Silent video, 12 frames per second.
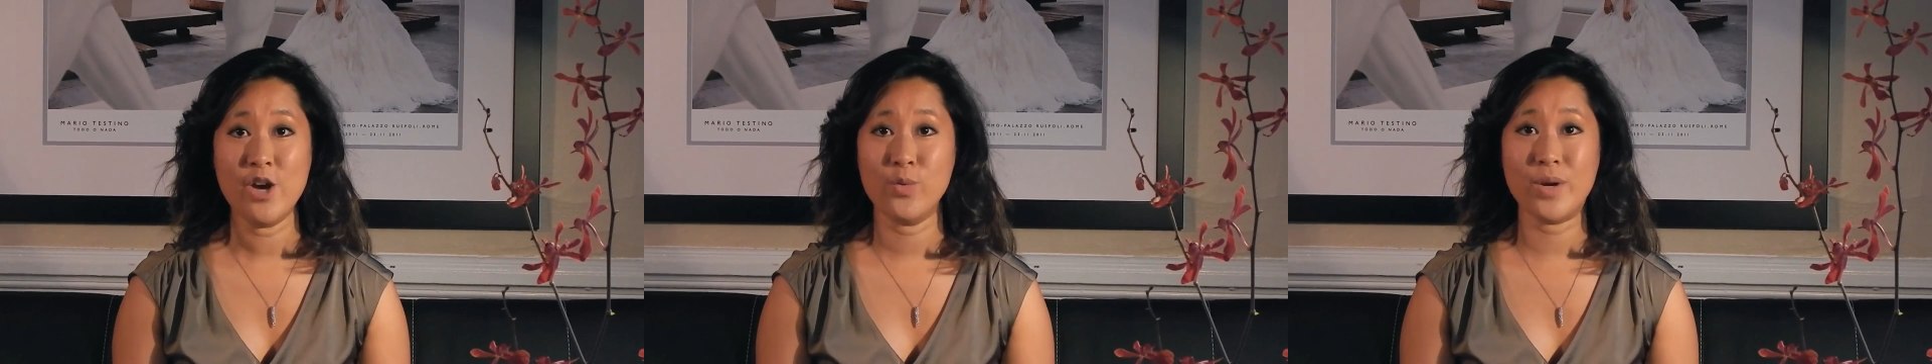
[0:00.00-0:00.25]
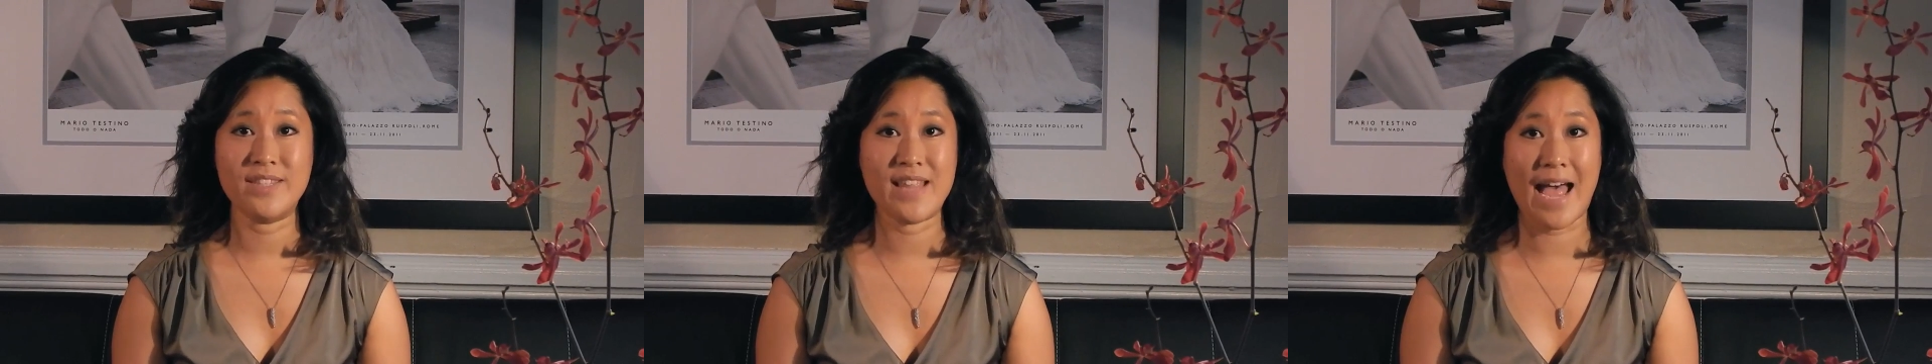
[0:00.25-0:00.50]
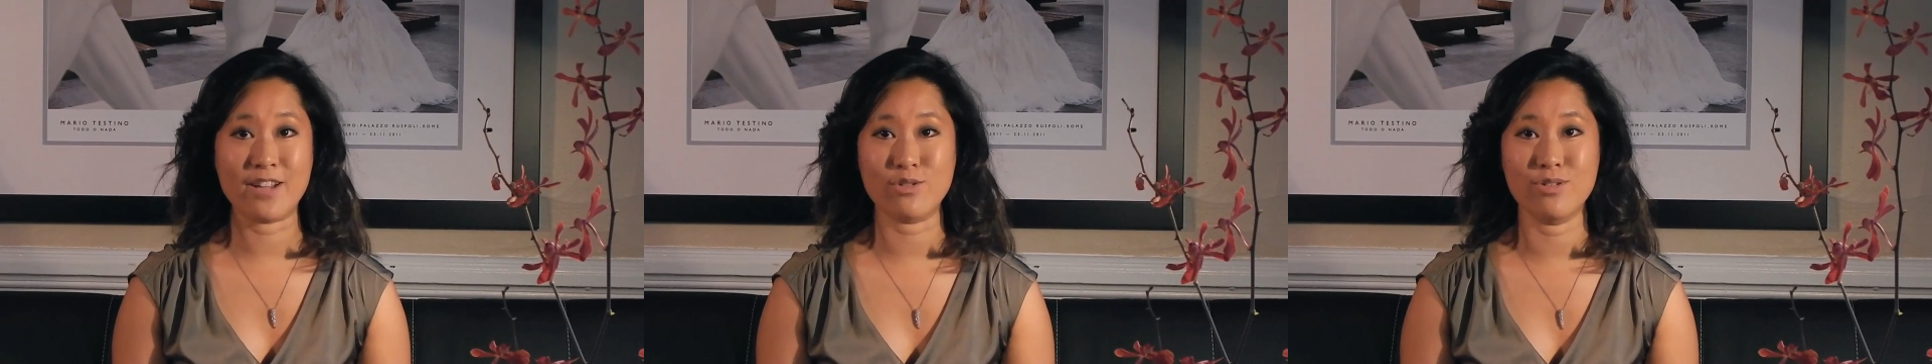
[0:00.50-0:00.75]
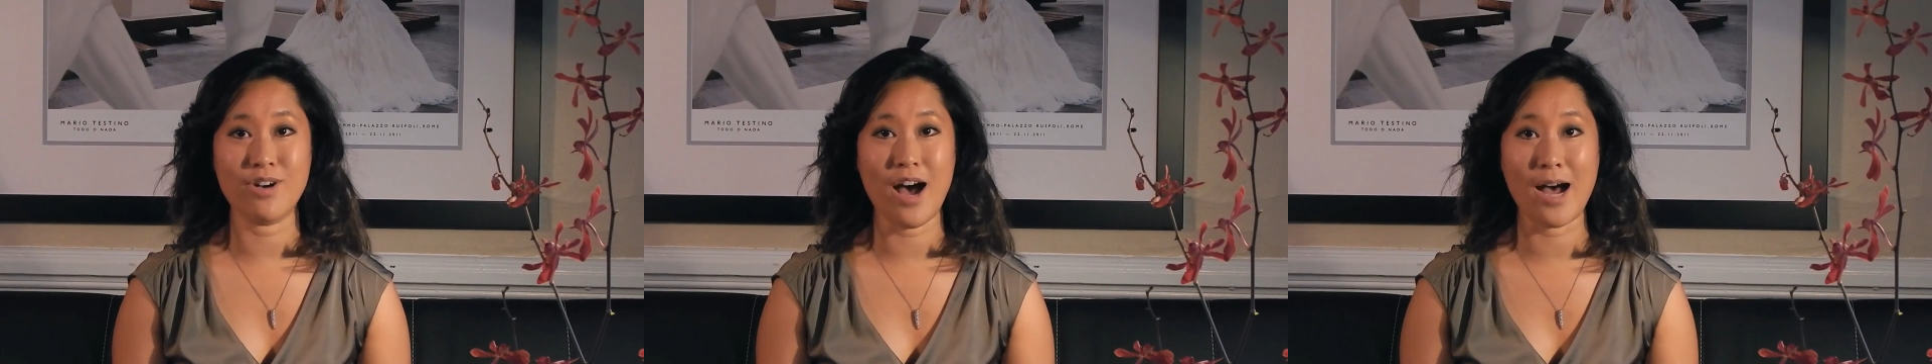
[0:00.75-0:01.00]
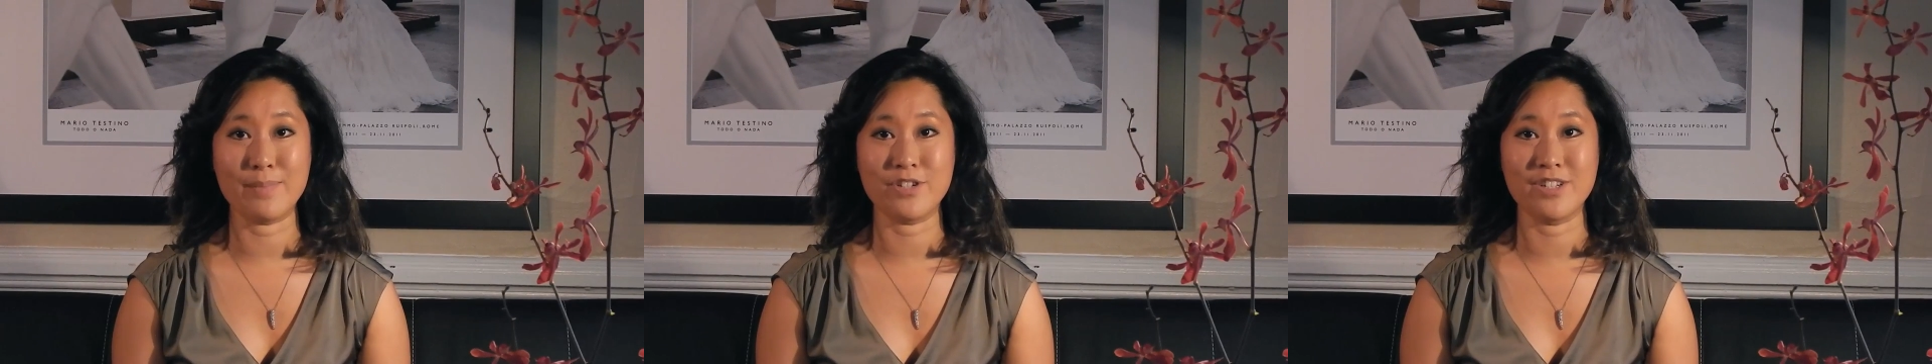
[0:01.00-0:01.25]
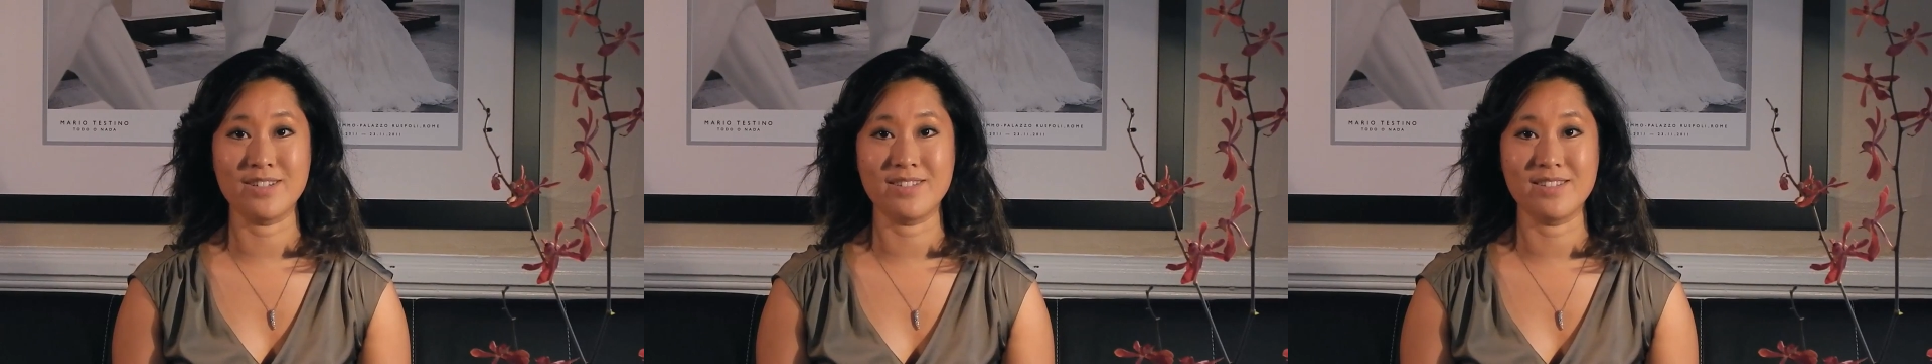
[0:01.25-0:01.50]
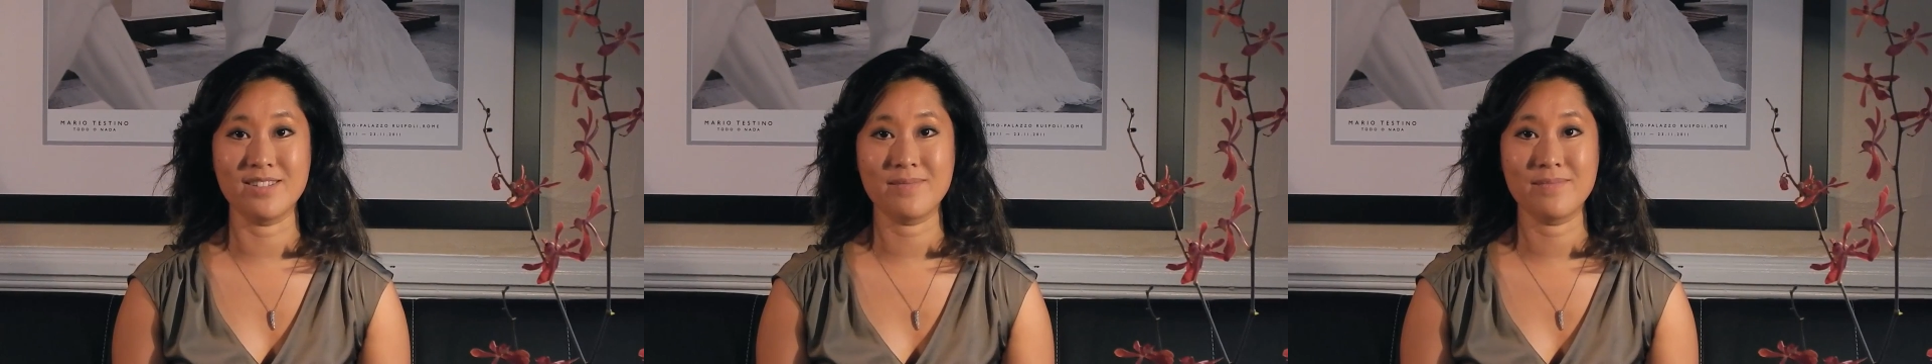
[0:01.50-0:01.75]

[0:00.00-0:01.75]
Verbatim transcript: with natural options.